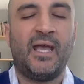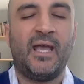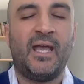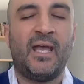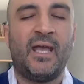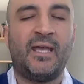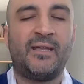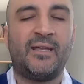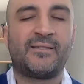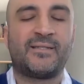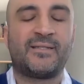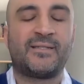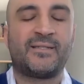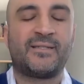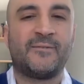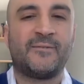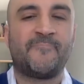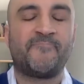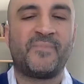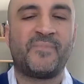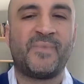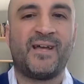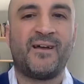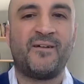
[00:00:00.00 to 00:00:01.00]
it's
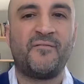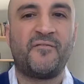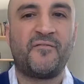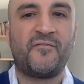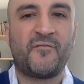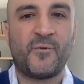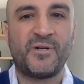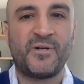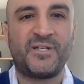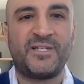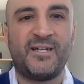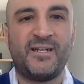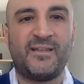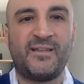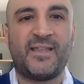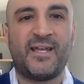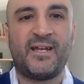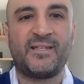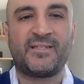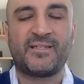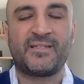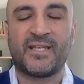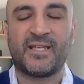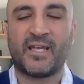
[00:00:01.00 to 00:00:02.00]
unfortunate that
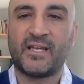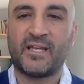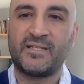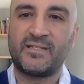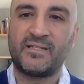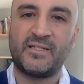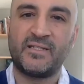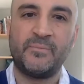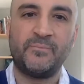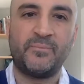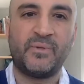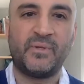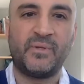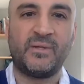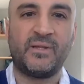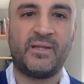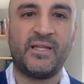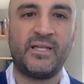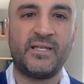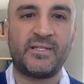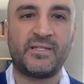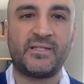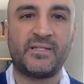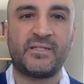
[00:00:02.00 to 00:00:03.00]
it's like a simple
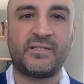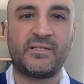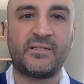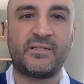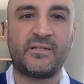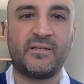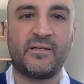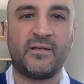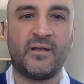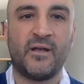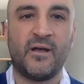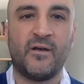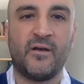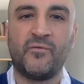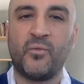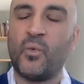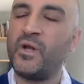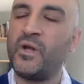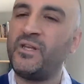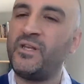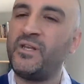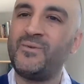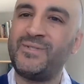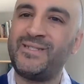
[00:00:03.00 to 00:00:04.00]
list of
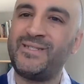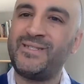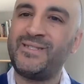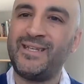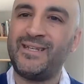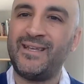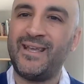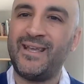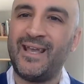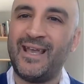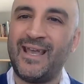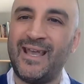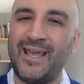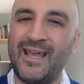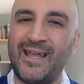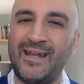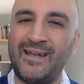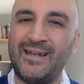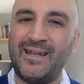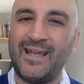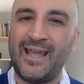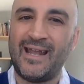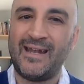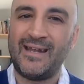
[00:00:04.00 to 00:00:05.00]
what you did
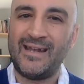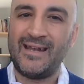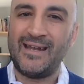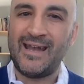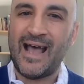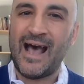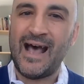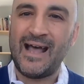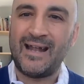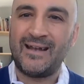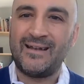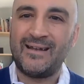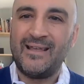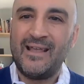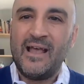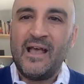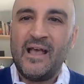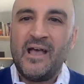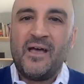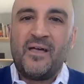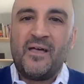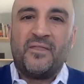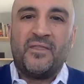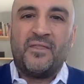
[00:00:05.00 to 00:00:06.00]
and not
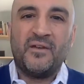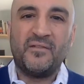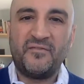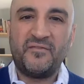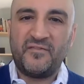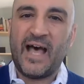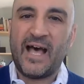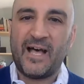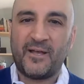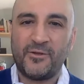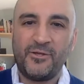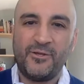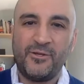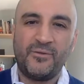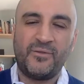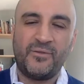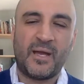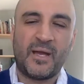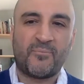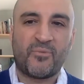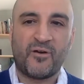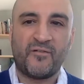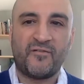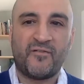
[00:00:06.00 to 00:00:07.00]
the value
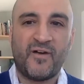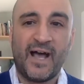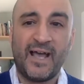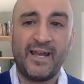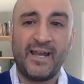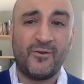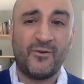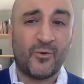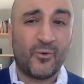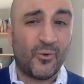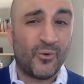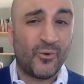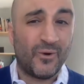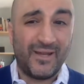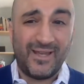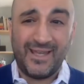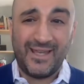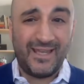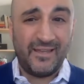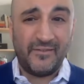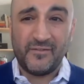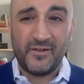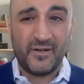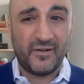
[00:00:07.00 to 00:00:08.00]
that provided or
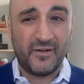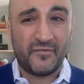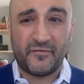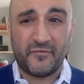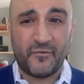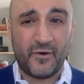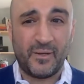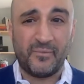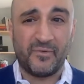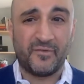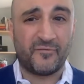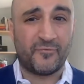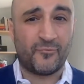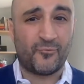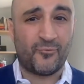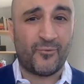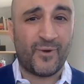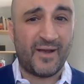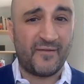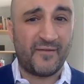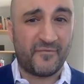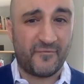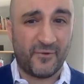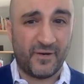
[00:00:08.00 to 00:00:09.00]
even a frame of
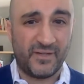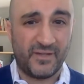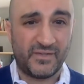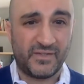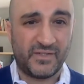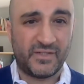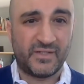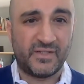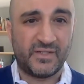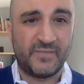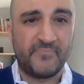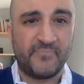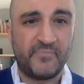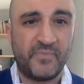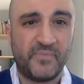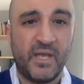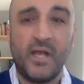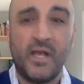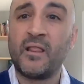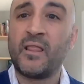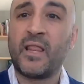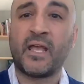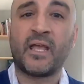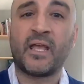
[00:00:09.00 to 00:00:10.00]
reference.
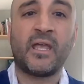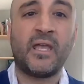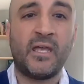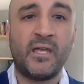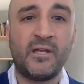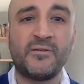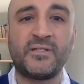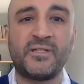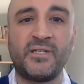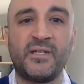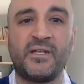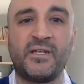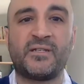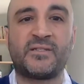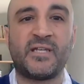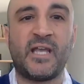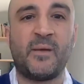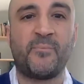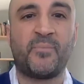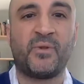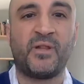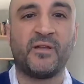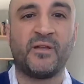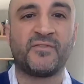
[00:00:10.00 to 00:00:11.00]
Like here's an
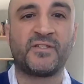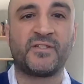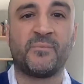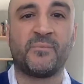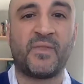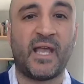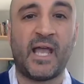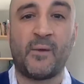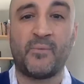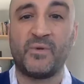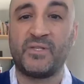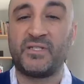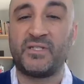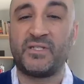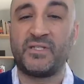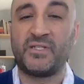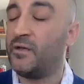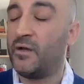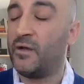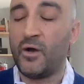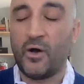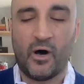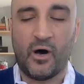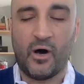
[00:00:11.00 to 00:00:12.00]
example of something I would
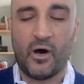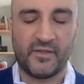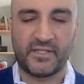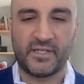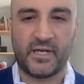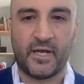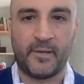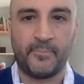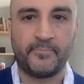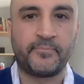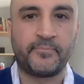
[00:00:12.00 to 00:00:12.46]
see all the time.